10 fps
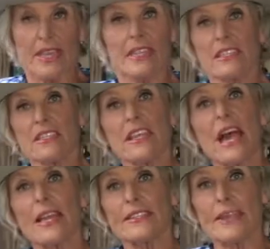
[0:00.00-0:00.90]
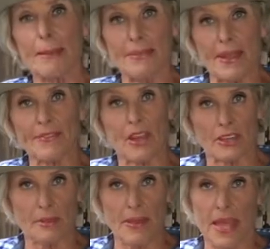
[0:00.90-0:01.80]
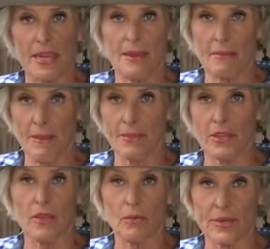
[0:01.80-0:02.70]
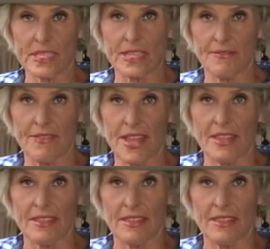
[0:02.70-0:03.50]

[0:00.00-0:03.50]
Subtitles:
This is a concept I've talked about in my book, Risky Faith.